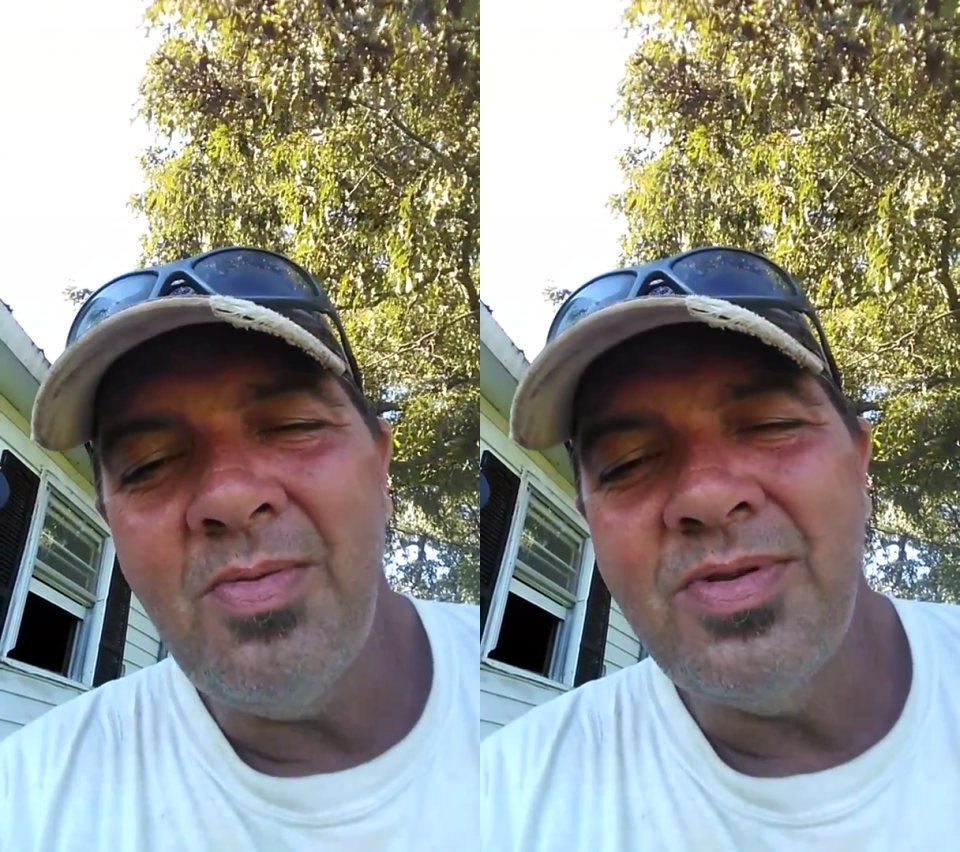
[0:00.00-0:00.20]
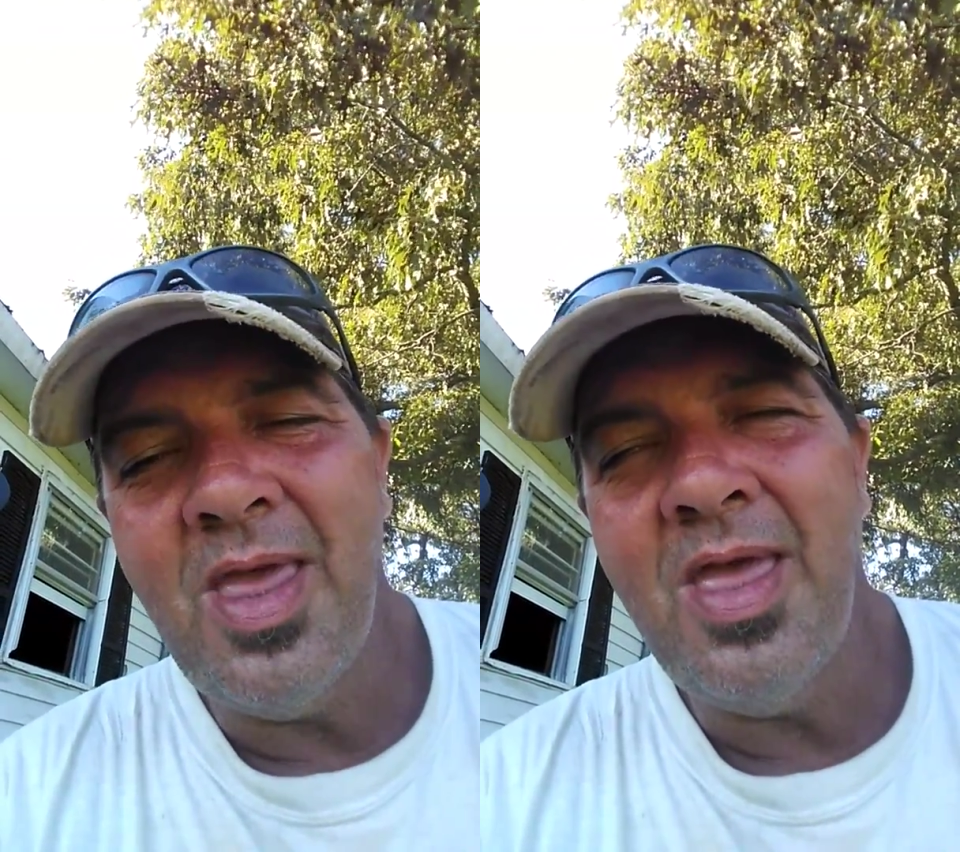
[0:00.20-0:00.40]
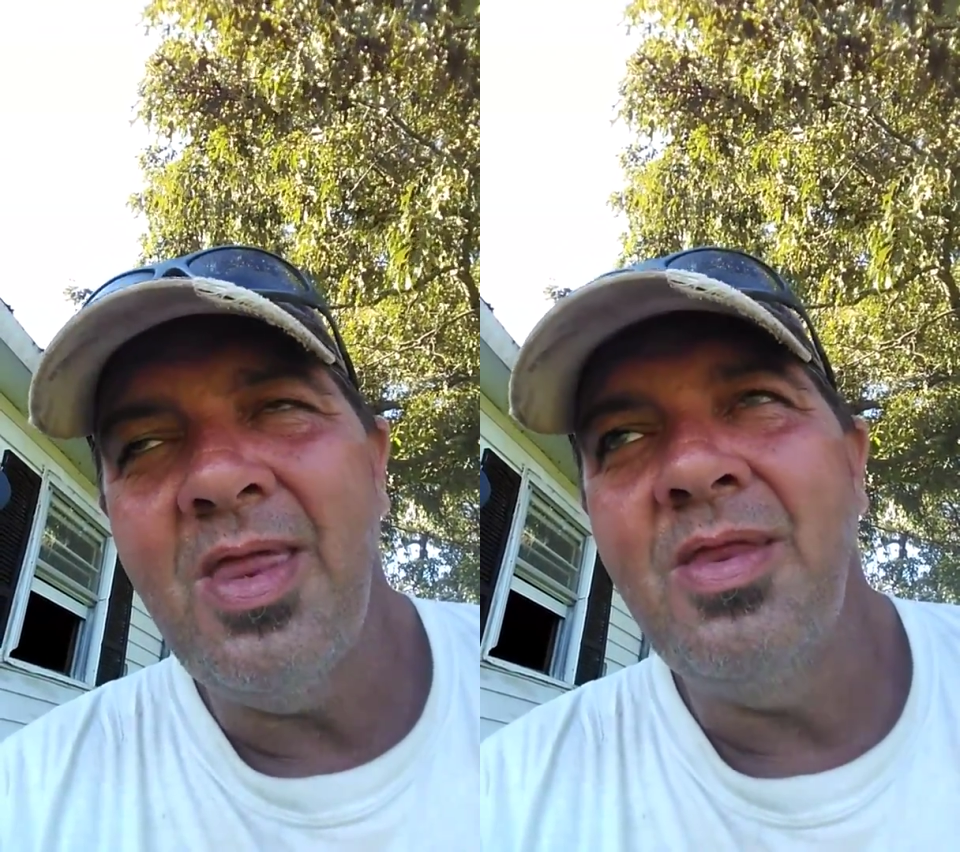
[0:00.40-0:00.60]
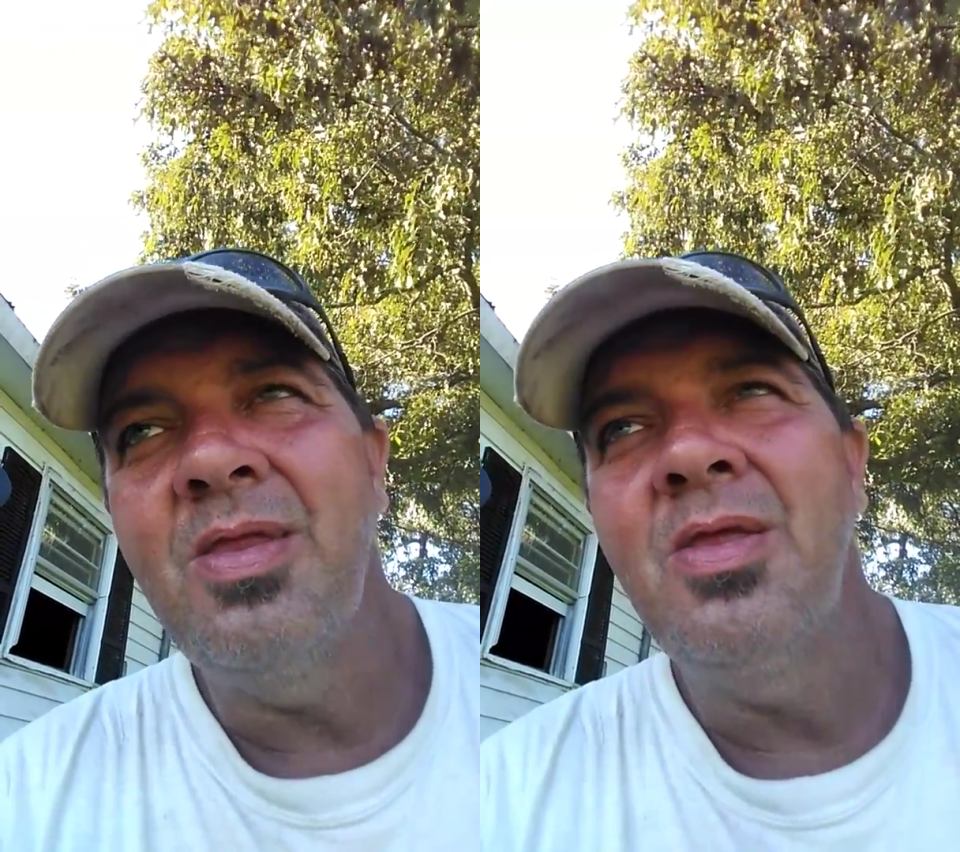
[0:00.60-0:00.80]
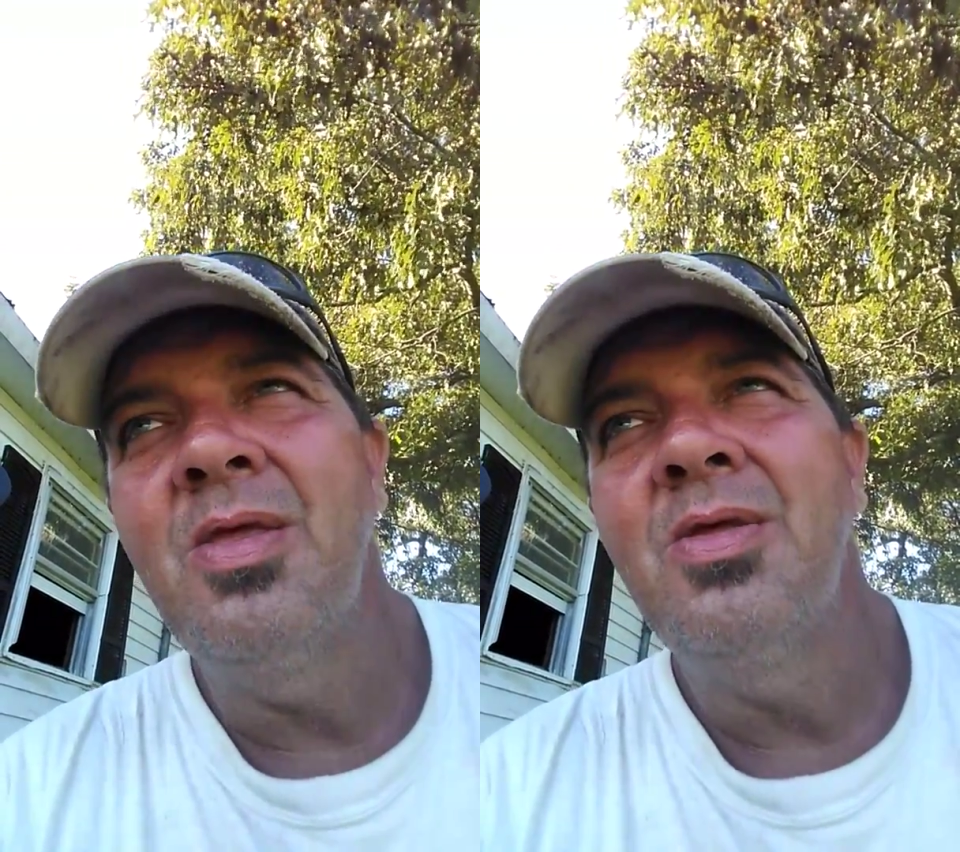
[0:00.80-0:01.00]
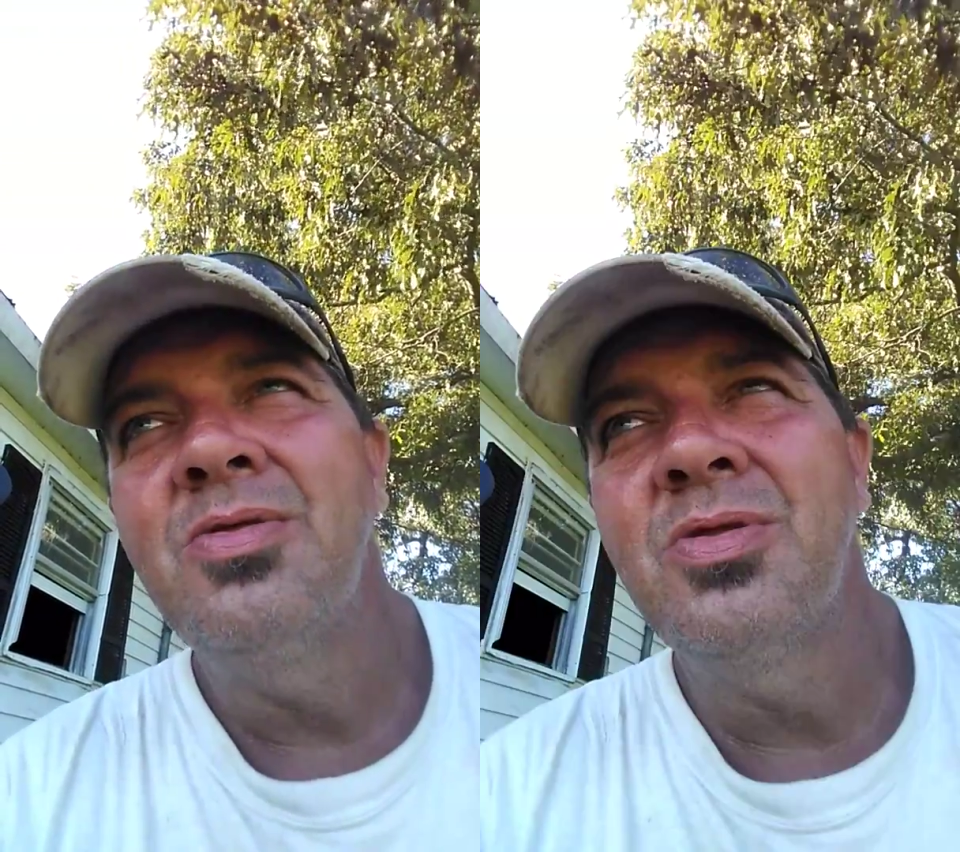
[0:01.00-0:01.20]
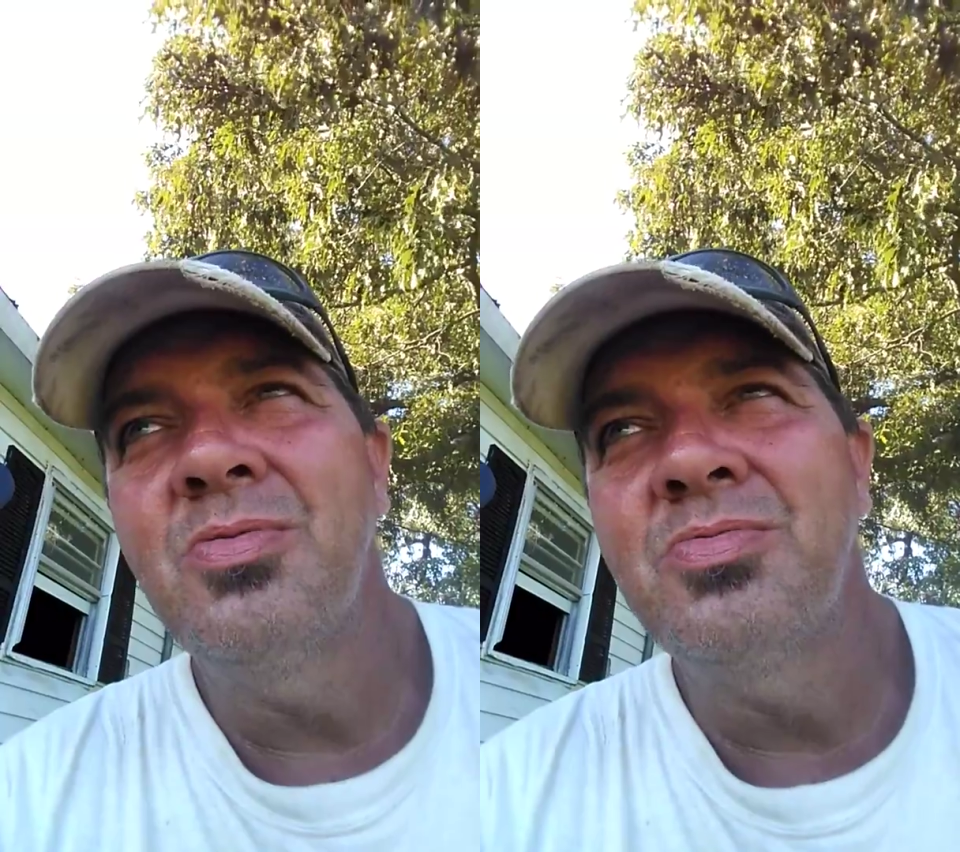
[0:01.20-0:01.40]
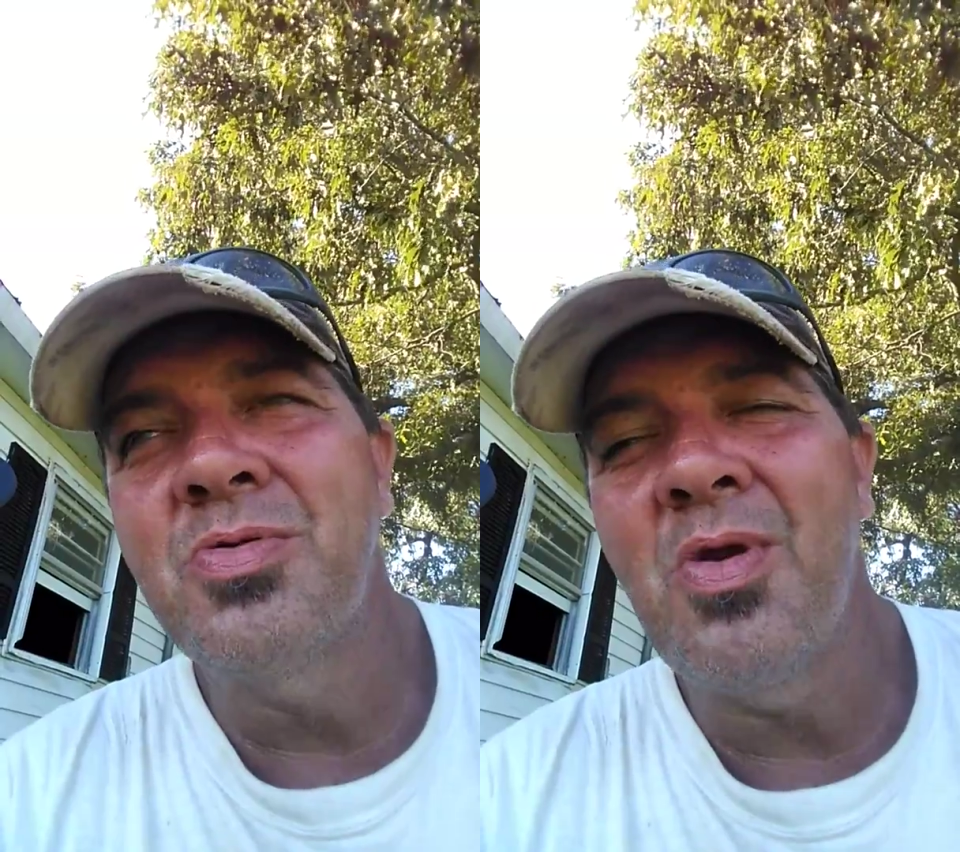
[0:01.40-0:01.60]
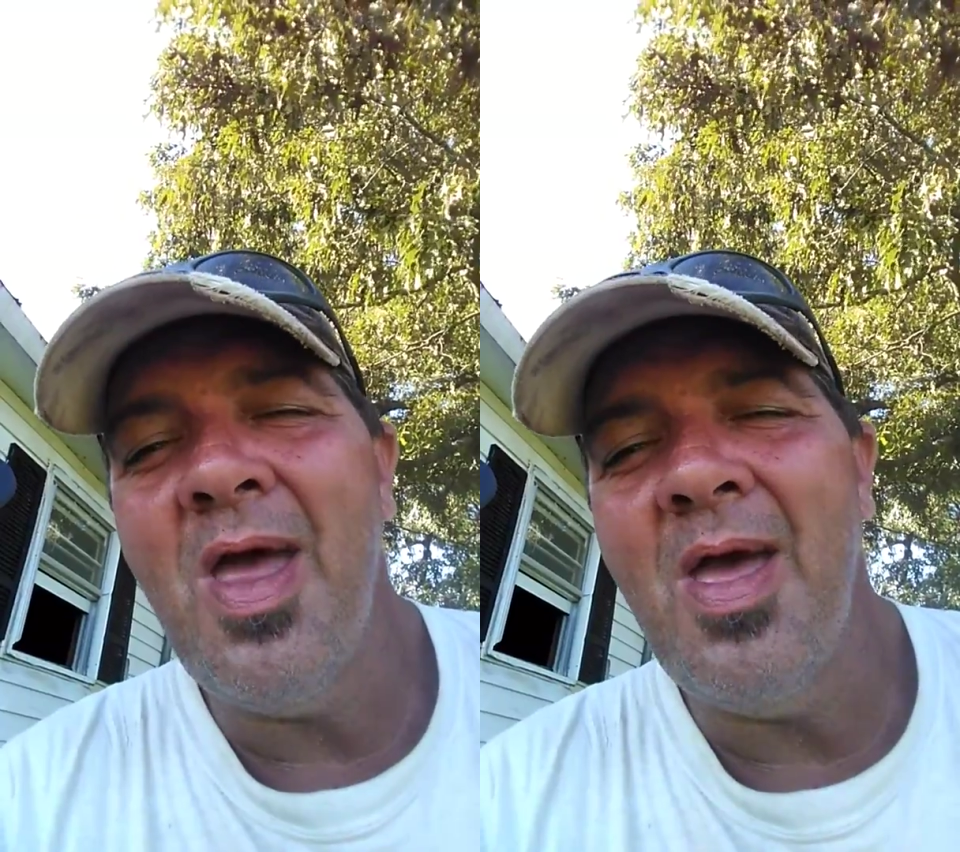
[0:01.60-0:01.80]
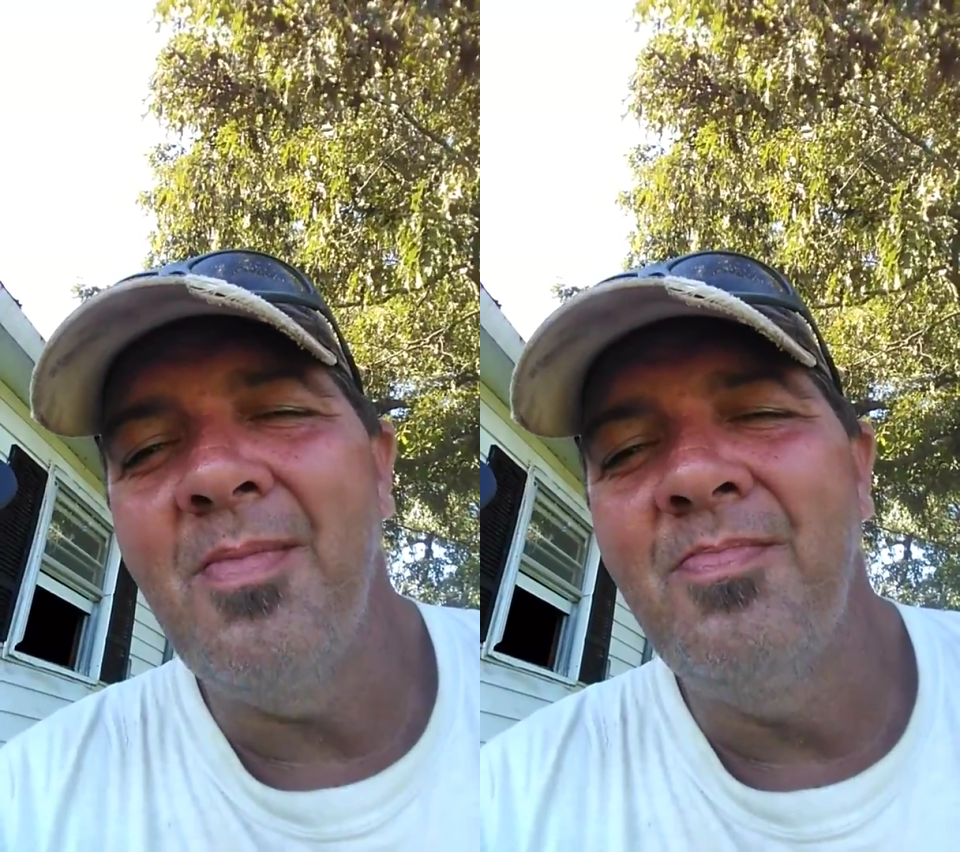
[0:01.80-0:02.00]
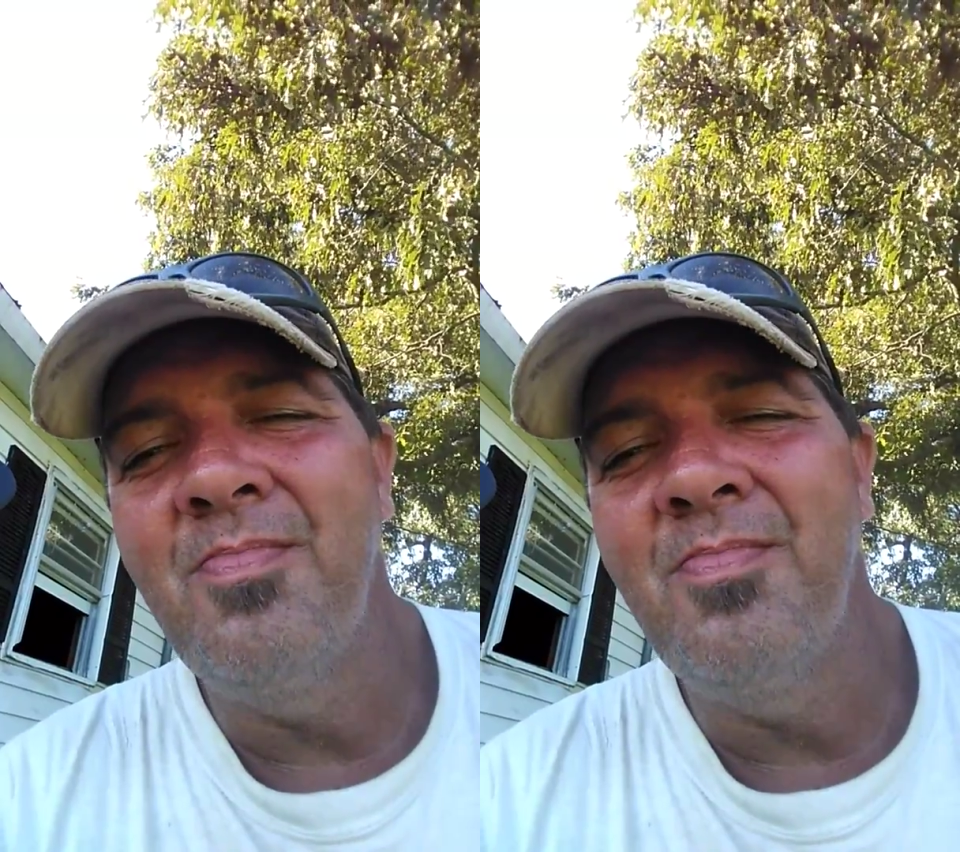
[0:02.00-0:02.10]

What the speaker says: saying, subscribe.